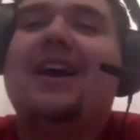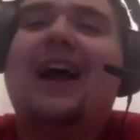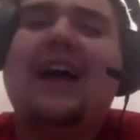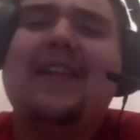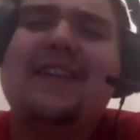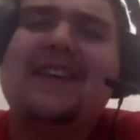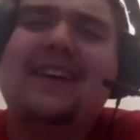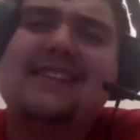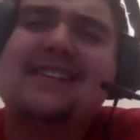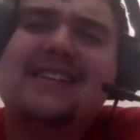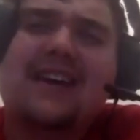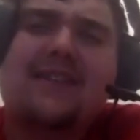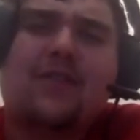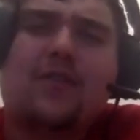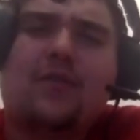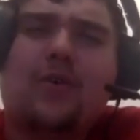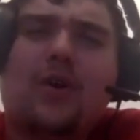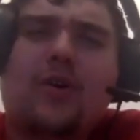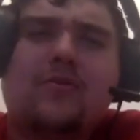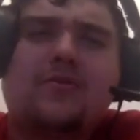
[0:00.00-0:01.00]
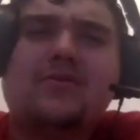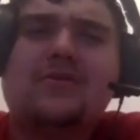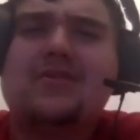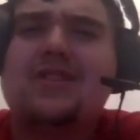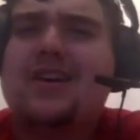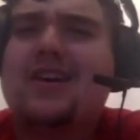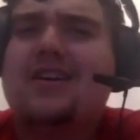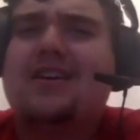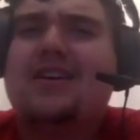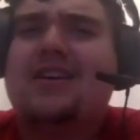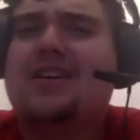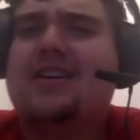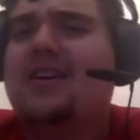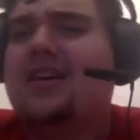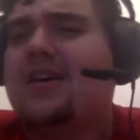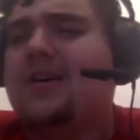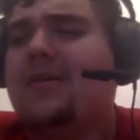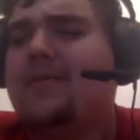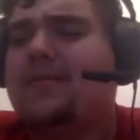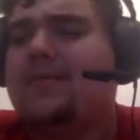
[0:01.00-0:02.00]
I think Xavier Rhodes
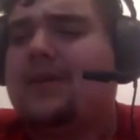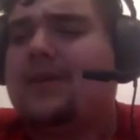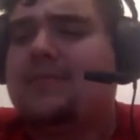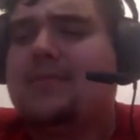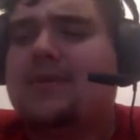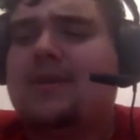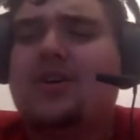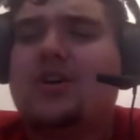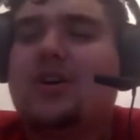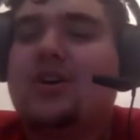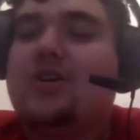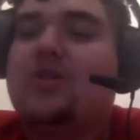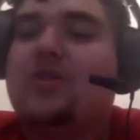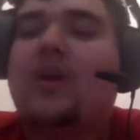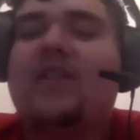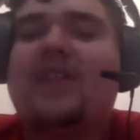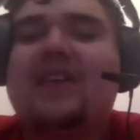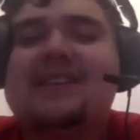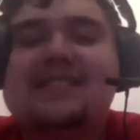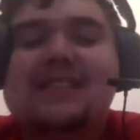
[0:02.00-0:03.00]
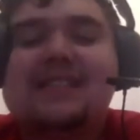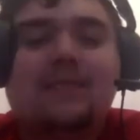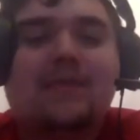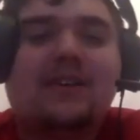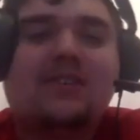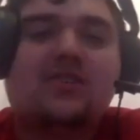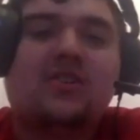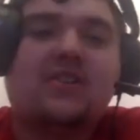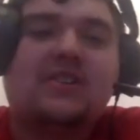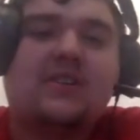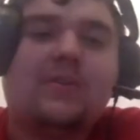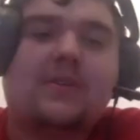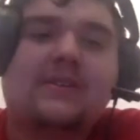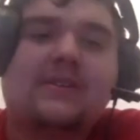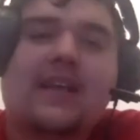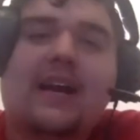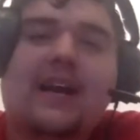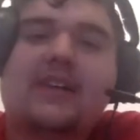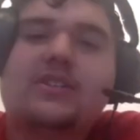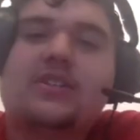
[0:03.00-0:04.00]
can be good. Do I think he's going to be as good as he
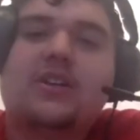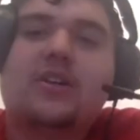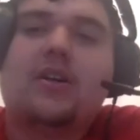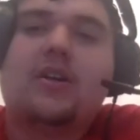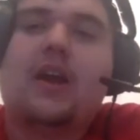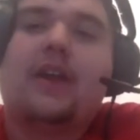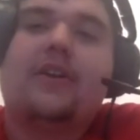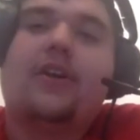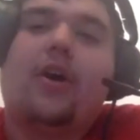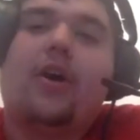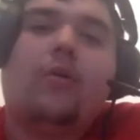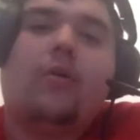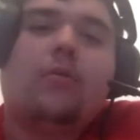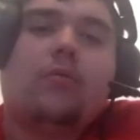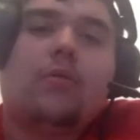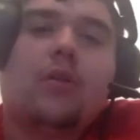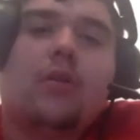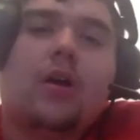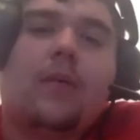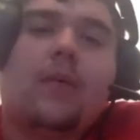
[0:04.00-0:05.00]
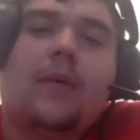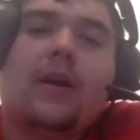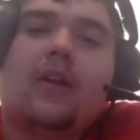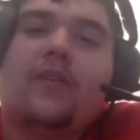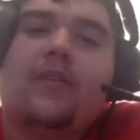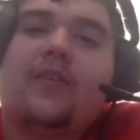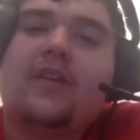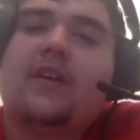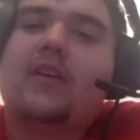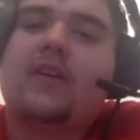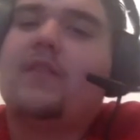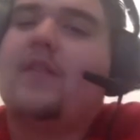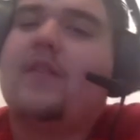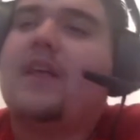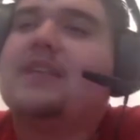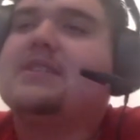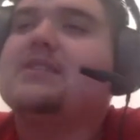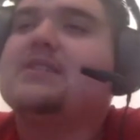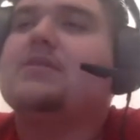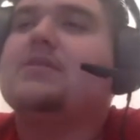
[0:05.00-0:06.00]
was last year? I don't. I don't think
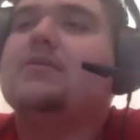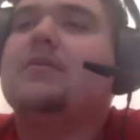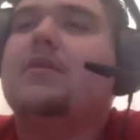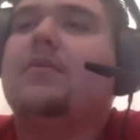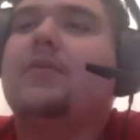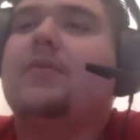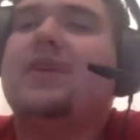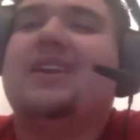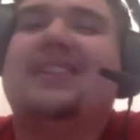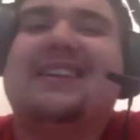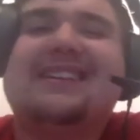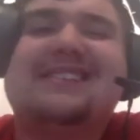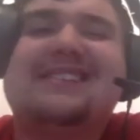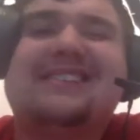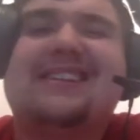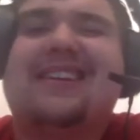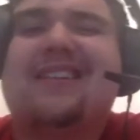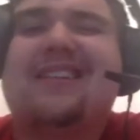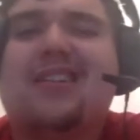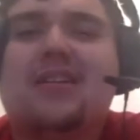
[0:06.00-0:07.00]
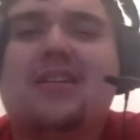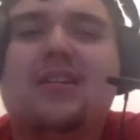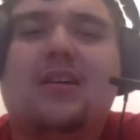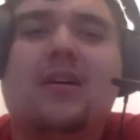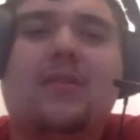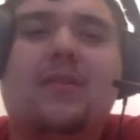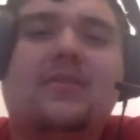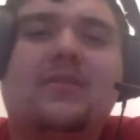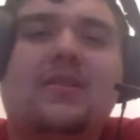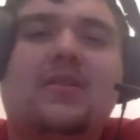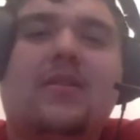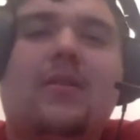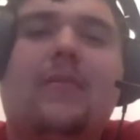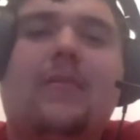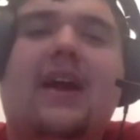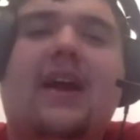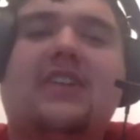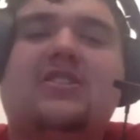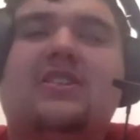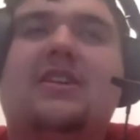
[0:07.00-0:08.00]
that's realistic to
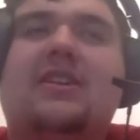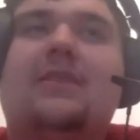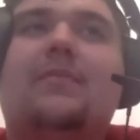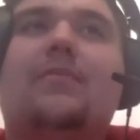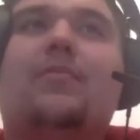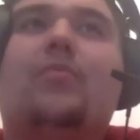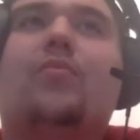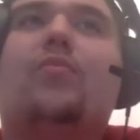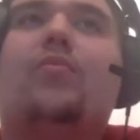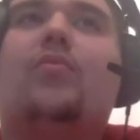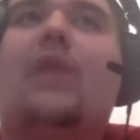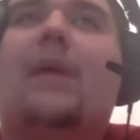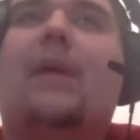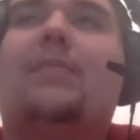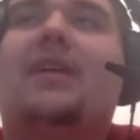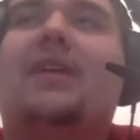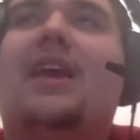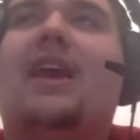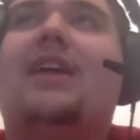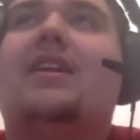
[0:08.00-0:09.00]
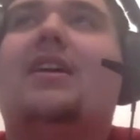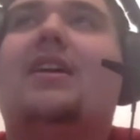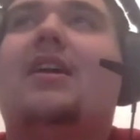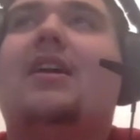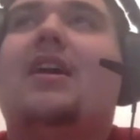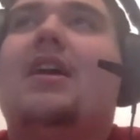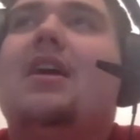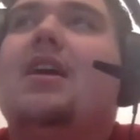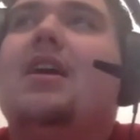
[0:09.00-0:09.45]
imagine him replicating.